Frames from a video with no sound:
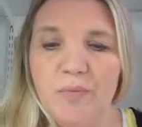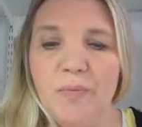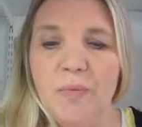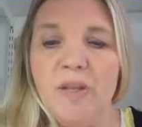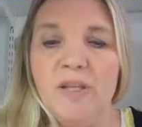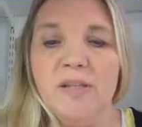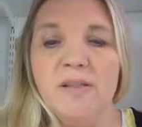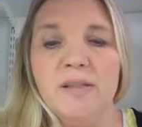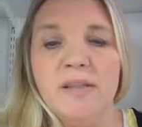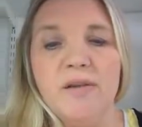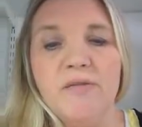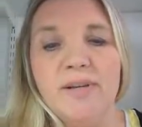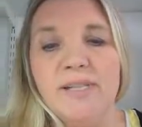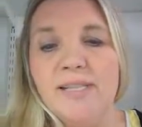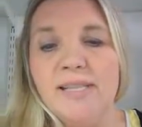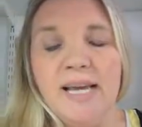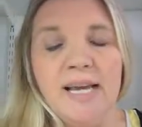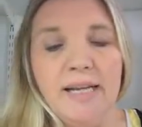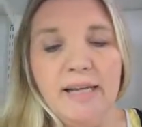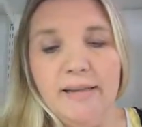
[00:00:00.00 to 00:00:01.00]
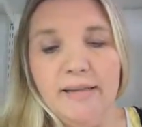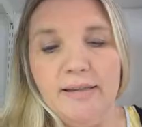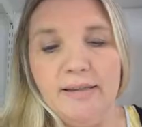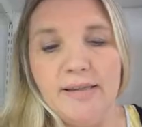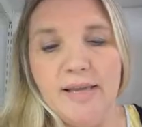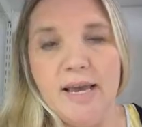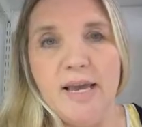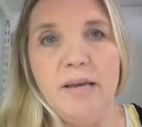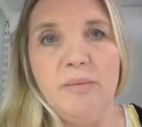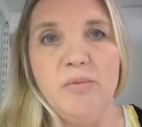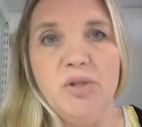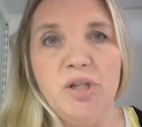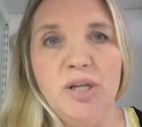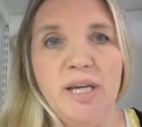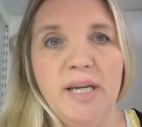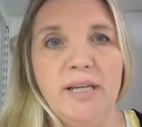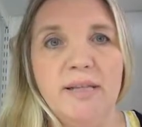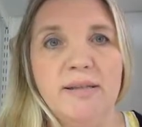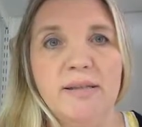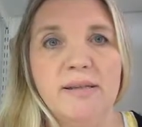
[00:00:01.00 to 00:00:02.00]
they're exactly the same
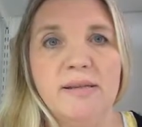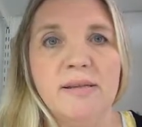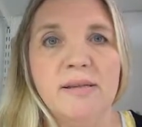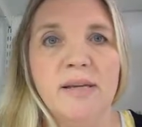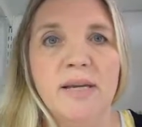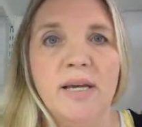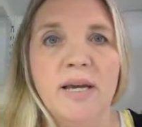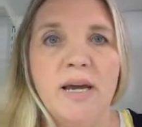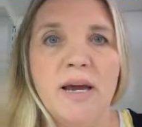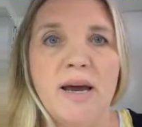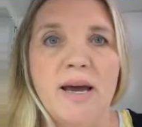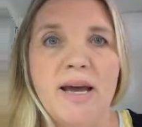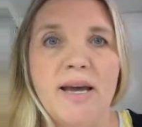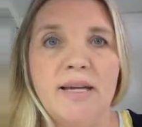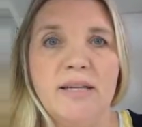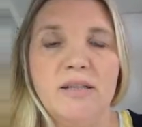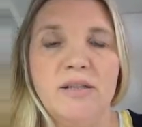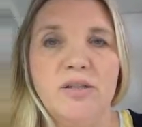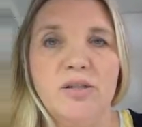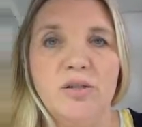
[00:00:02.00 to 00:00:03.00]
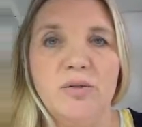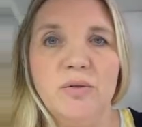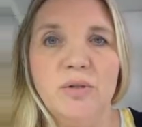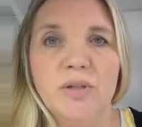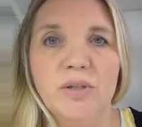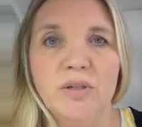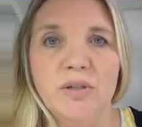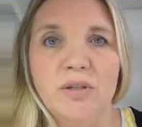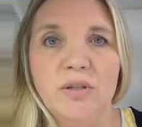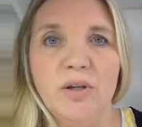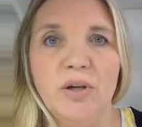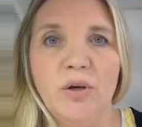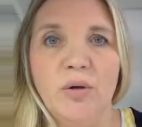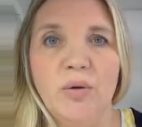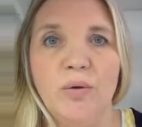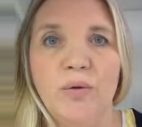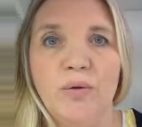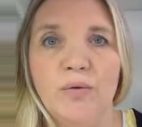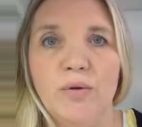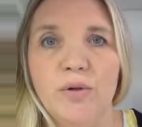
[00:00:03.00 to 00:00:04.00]
sheets, and you can go
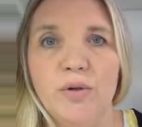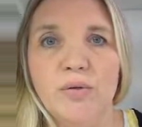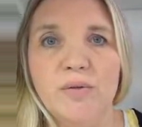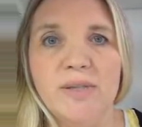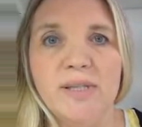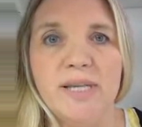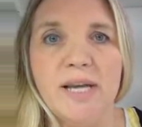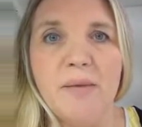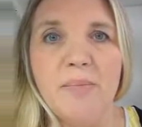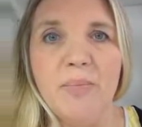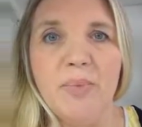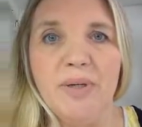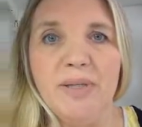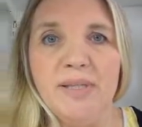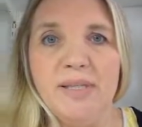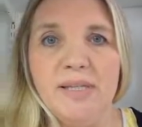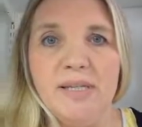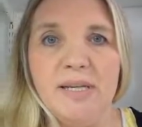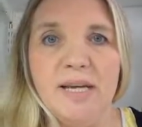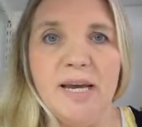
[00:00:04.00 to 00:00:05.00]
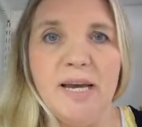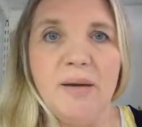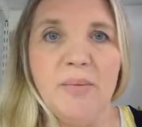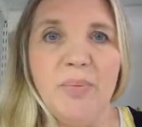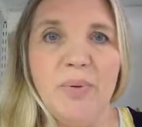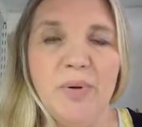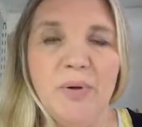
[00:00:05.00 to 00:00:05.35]
through step by step.